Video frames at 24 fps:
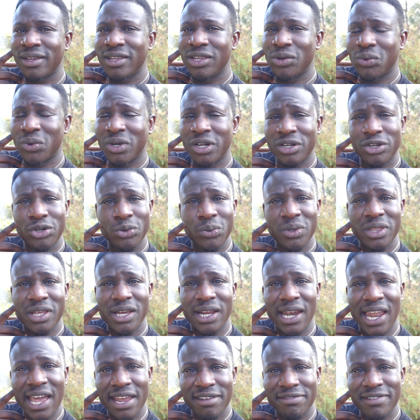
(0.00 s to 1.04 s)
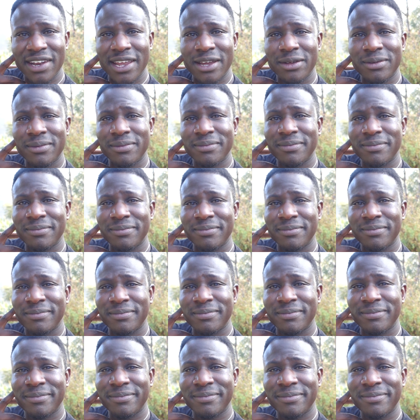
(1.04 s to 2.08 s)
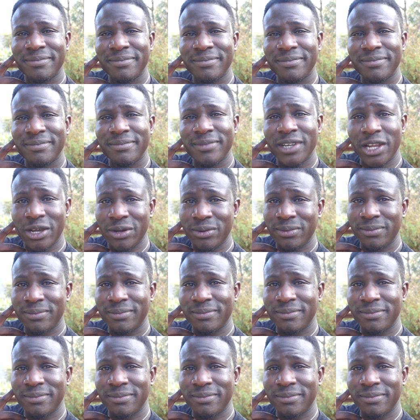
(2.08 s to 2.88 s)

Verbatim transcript: you want to do with your life now? No?